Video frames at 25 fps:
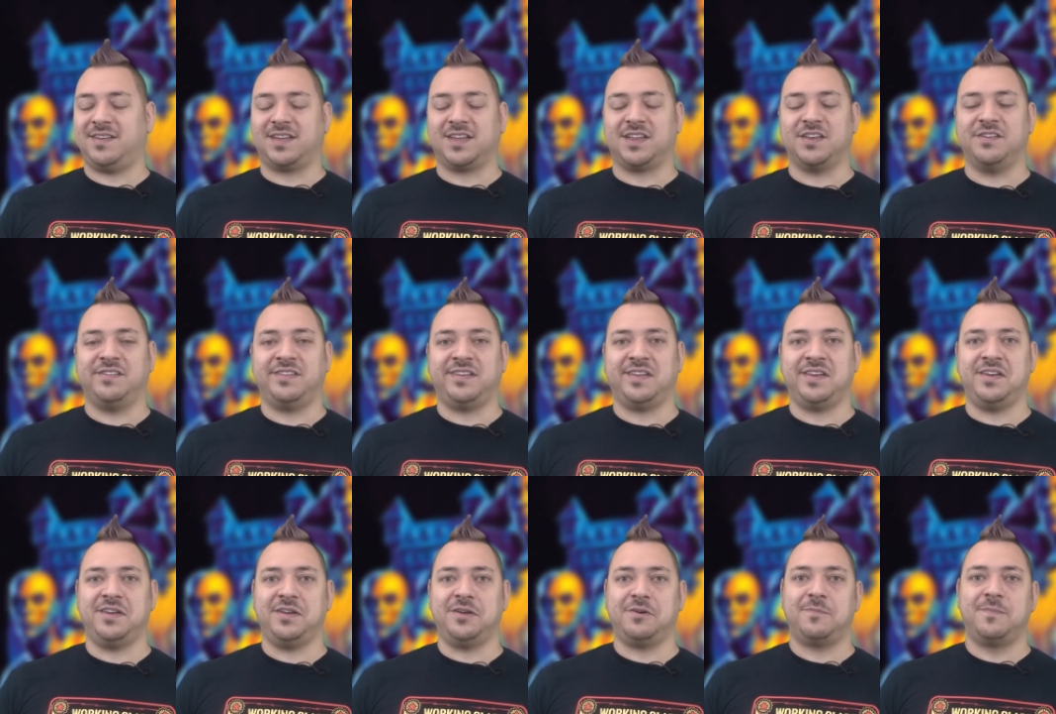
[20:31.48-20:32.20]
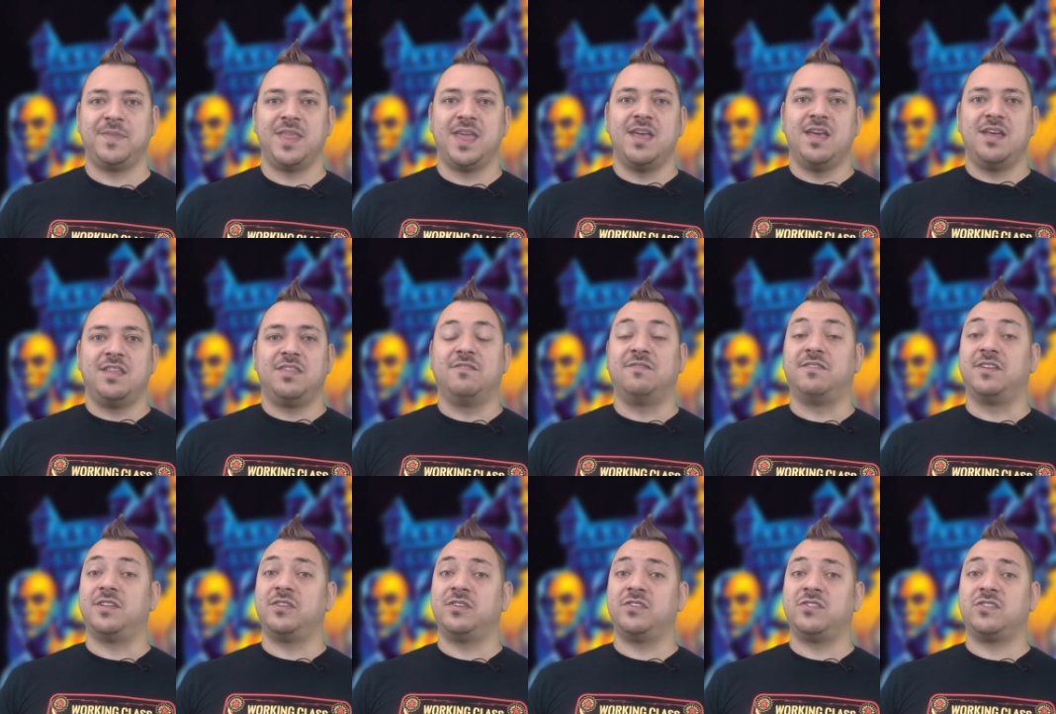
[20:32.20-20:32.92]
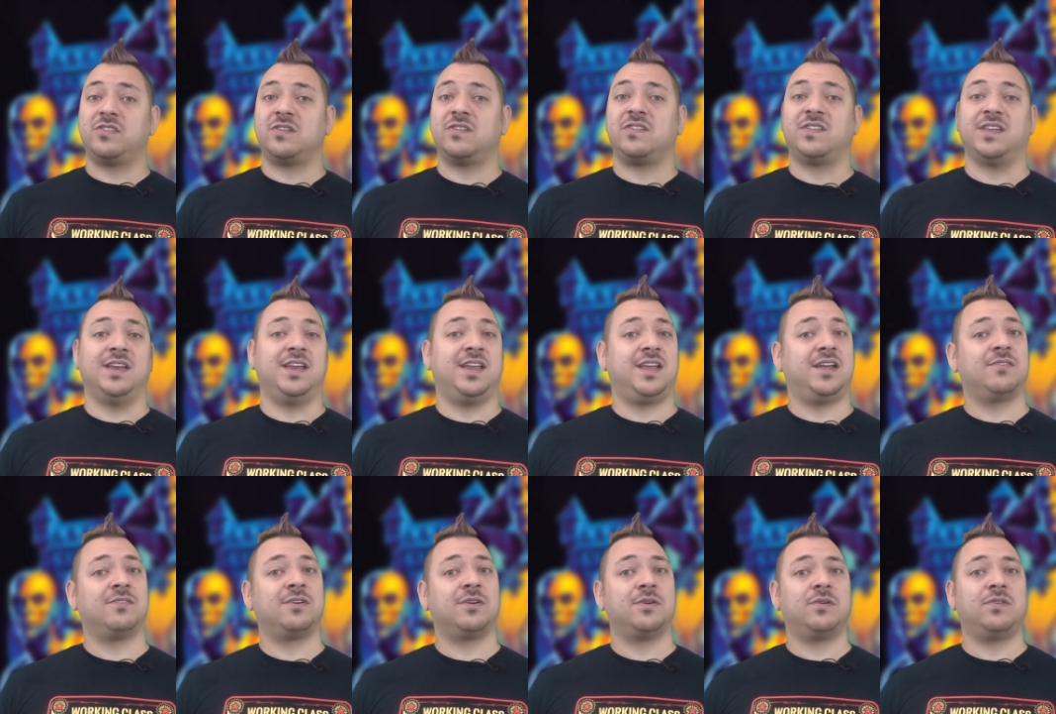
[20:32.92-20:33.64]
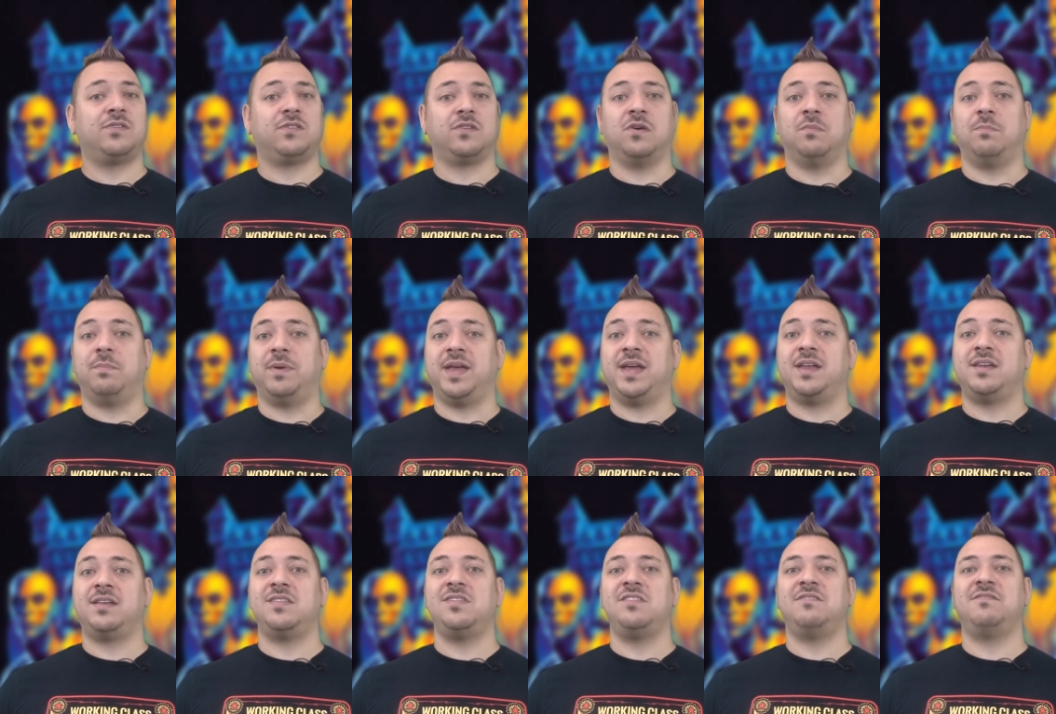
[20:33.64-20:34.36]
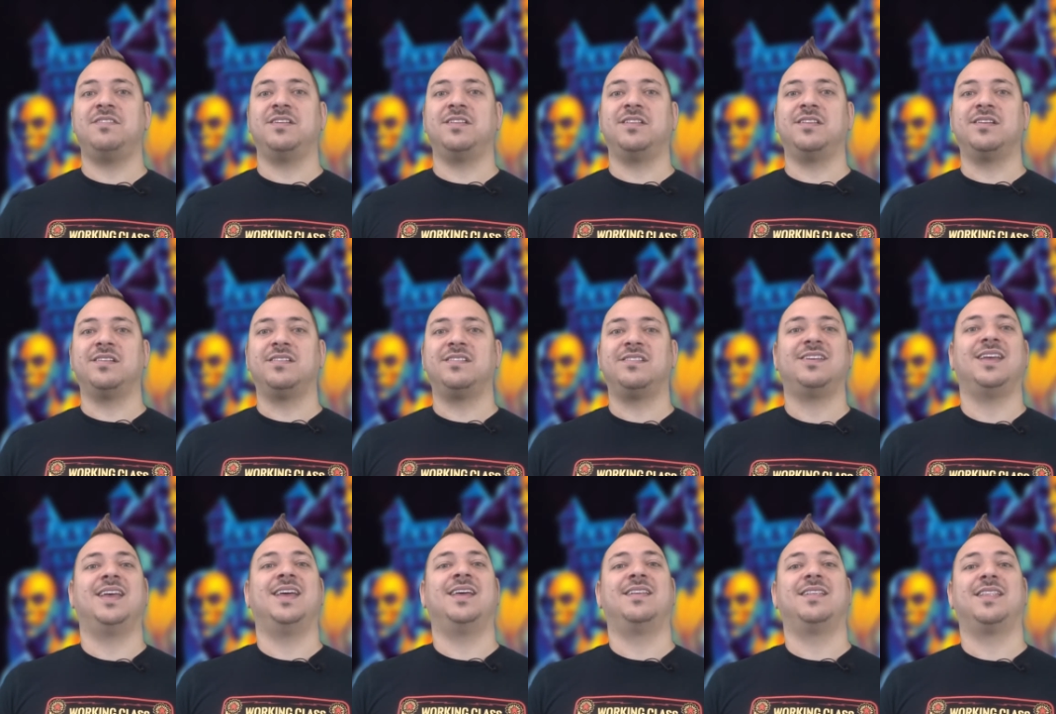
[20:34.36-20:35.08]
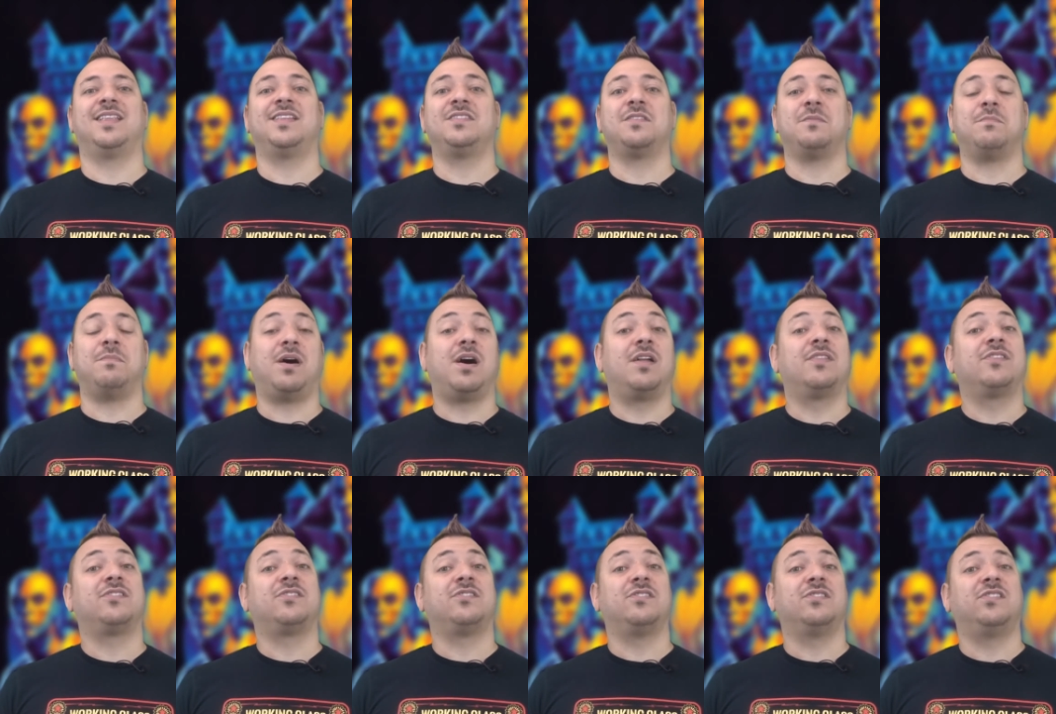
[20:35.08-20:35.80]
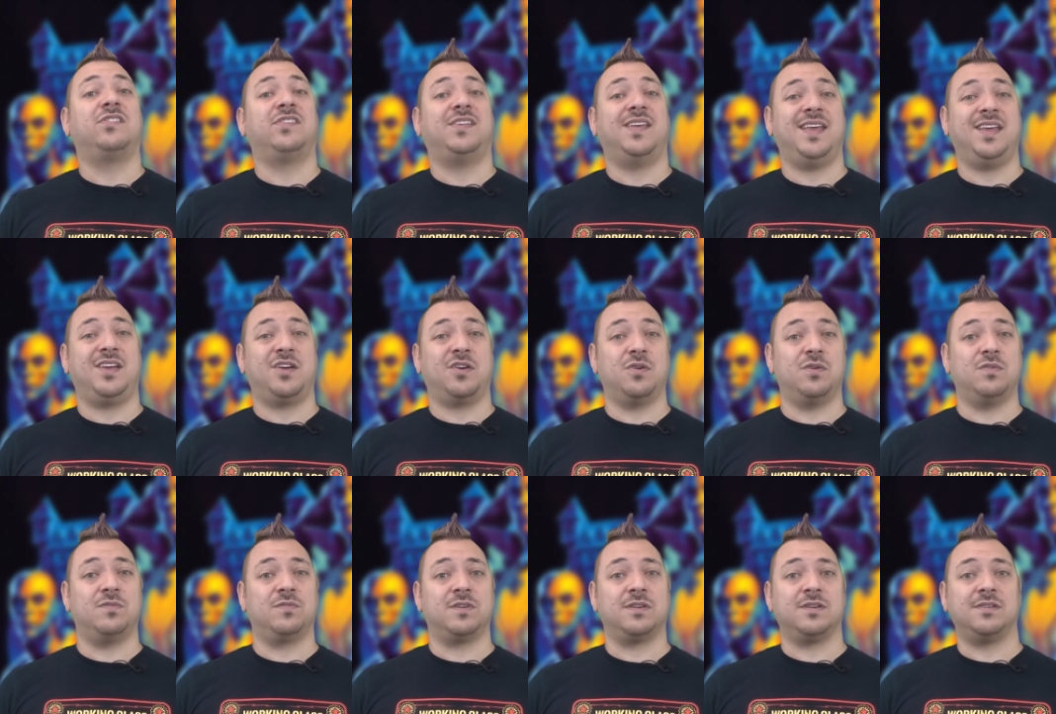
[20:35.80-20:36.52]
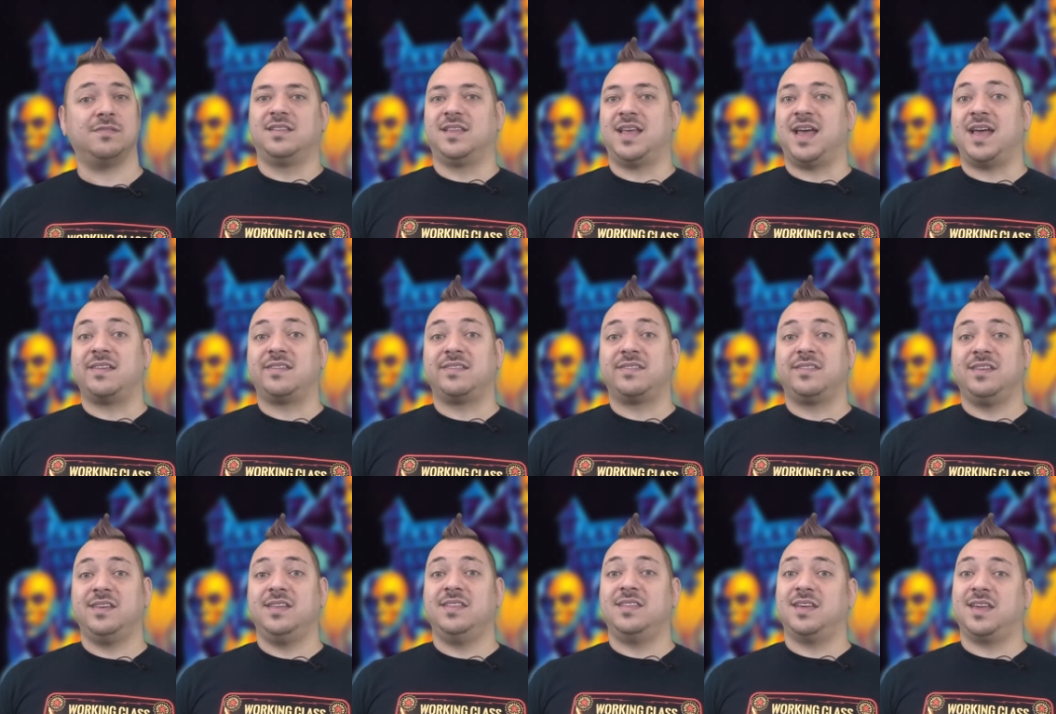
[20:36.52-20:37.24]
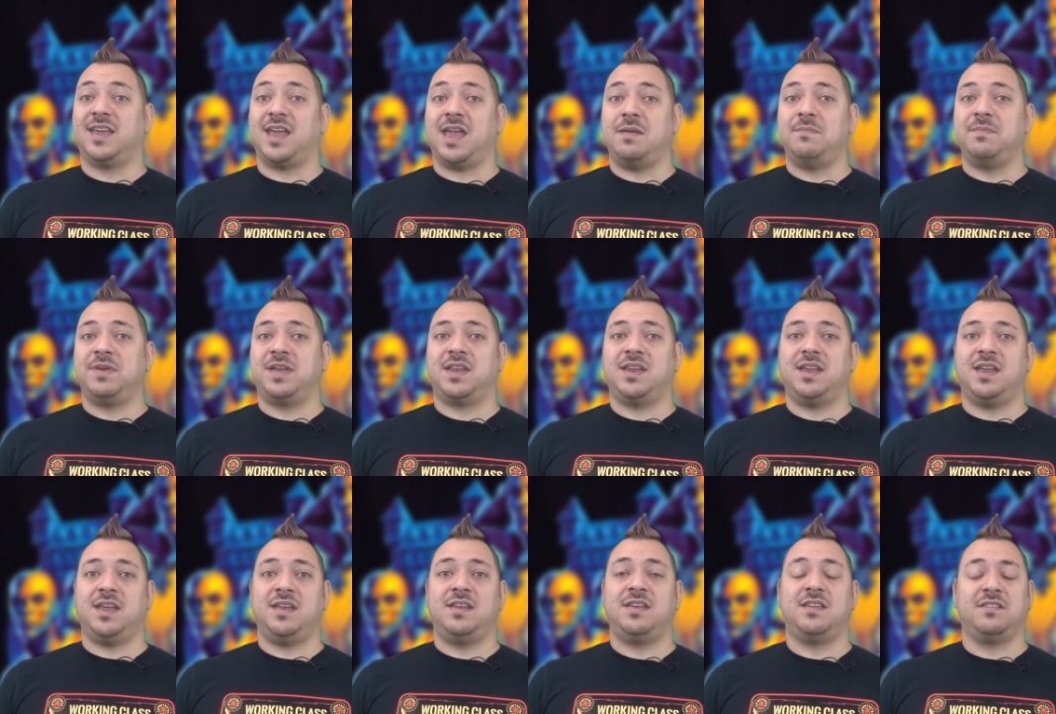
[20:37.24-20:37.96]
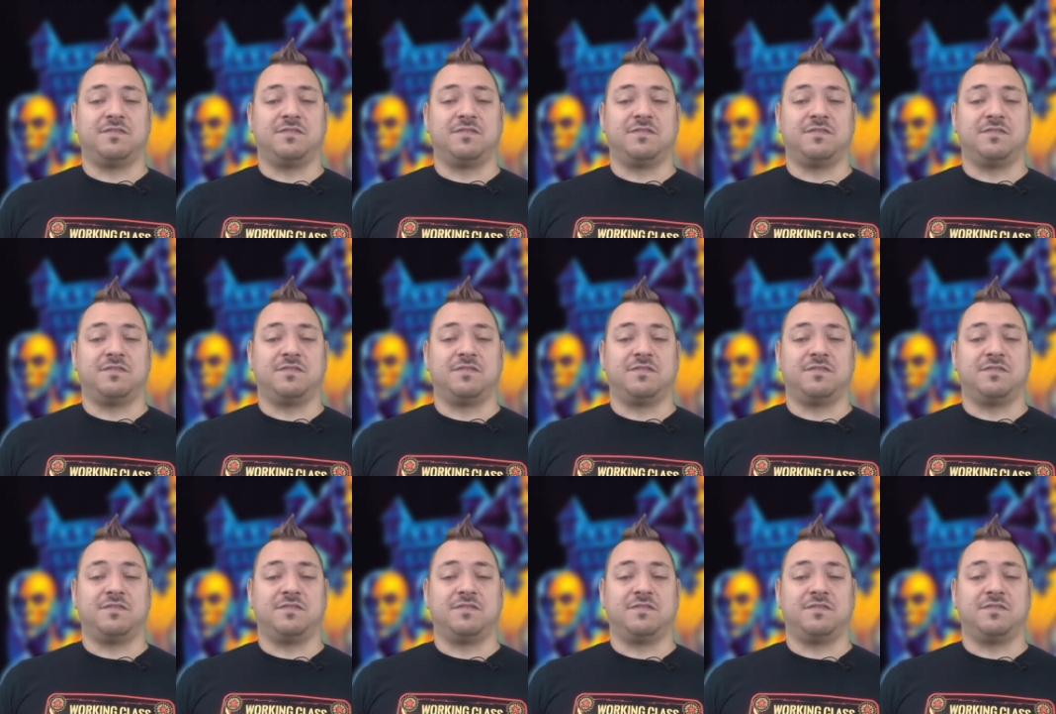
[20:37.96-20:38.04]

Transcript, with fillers: to continue. The villagers and heroes abandon the village and let the monsters take over. Lastly, the game can end